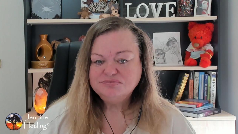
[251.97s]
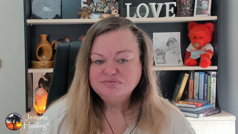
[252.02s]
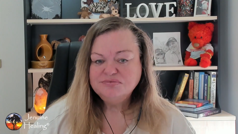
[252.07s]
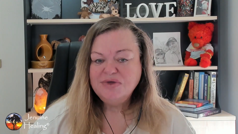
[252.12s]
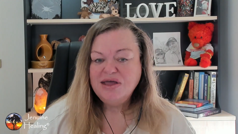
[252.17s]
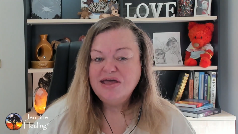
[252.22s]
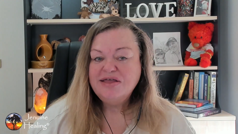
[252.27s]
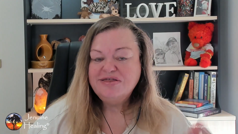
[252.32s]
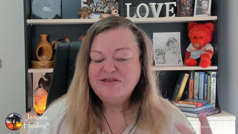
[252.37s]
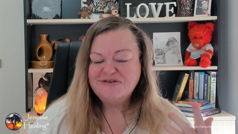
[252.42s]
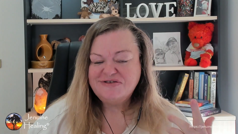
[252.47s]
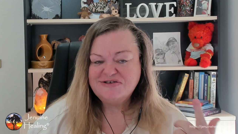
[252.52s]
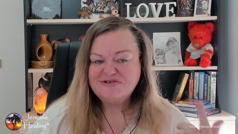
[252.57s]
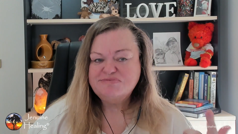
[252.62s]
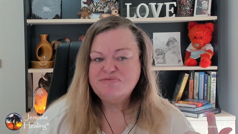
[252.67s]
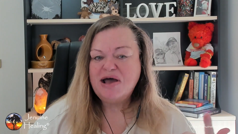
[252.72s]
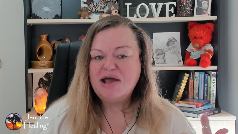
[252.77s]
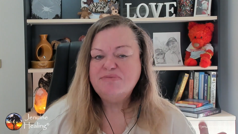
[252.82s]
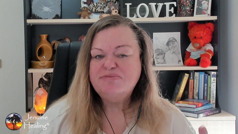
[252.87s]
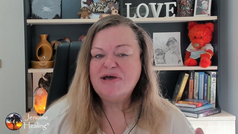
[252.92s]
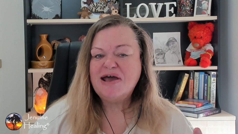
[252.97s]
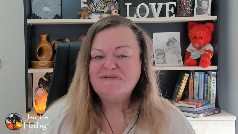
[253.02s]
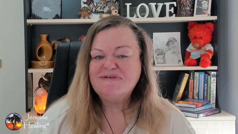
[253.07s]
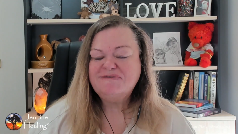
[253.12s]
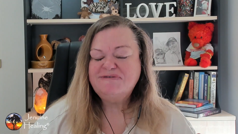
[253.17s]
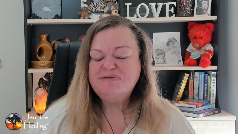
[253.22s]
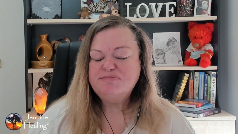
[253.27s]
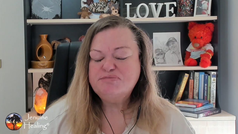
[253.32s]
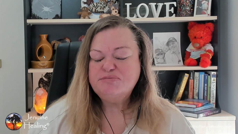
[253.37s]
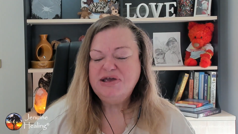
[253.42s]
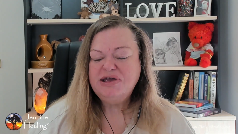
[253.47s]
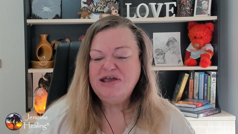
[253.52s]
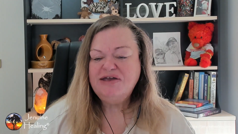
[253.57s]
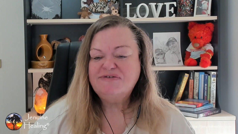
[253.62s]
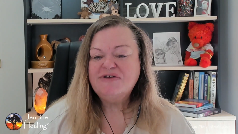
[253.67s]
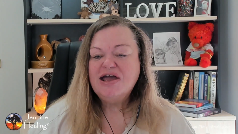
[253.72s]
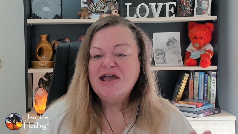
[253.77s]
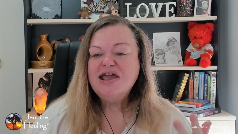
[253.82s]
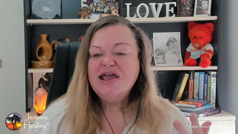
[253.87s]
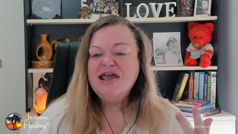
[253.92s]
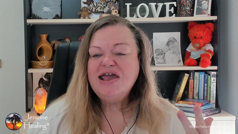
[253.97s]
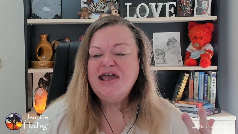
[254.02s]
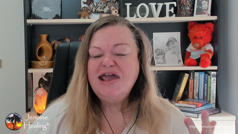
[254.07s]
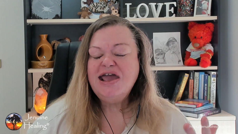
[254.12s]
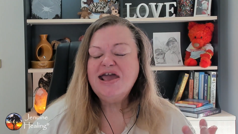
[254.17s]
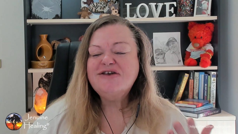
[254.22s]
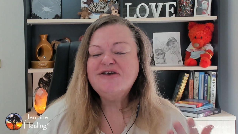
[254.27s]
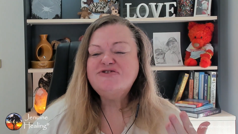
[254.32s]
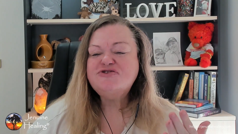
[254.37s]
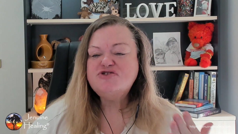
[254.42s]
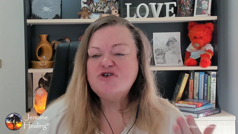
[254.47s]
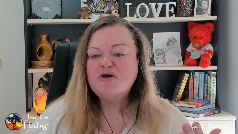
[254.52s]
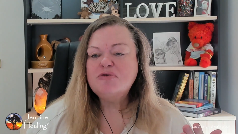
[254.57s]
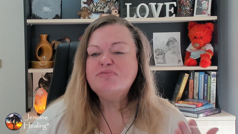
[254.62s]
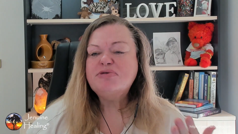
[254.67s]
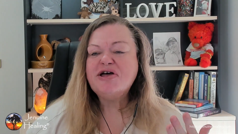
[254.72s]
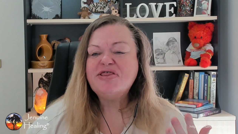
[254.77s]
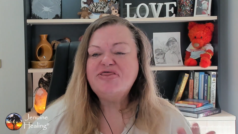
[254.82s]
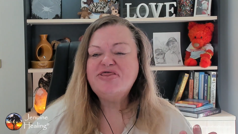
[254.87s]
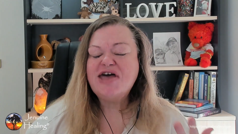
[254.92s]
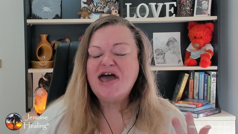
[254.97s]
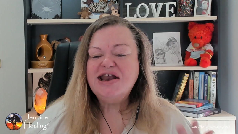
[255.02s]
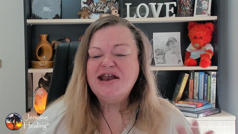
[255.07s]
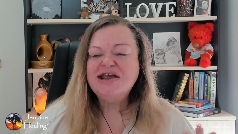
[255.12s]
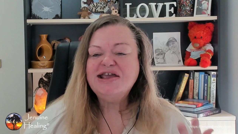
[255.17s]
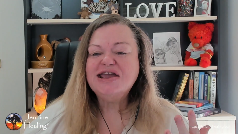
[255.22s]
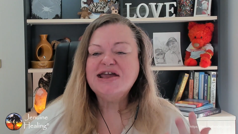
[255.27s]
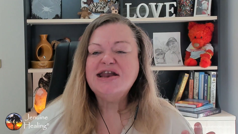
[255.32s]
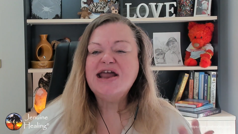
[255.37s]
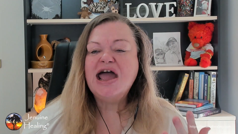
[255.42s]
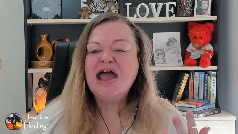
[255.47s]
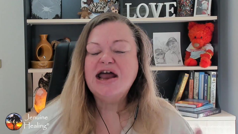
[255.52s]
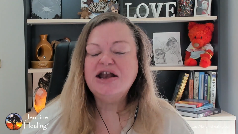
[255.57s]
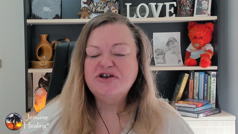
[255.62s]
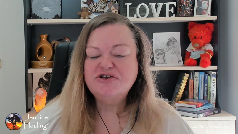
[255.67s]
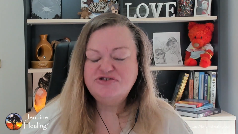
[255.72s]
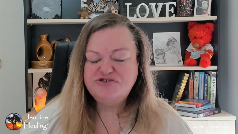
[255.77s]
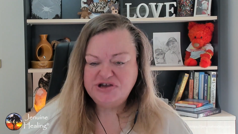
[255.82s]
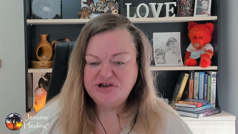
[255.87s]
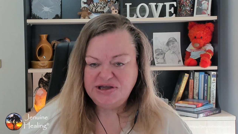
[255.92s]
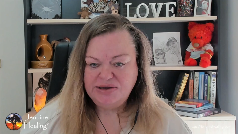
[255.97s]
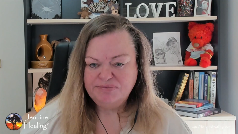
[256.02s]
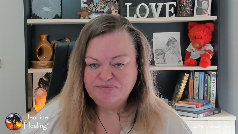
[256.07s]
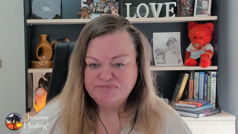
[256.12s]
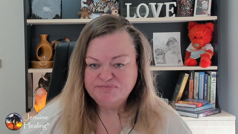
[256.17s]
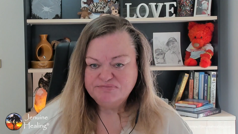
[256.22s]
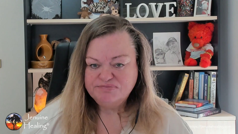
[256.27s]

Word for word: Mm-hmm. This is my pet peeve. He is so pathetic in energy.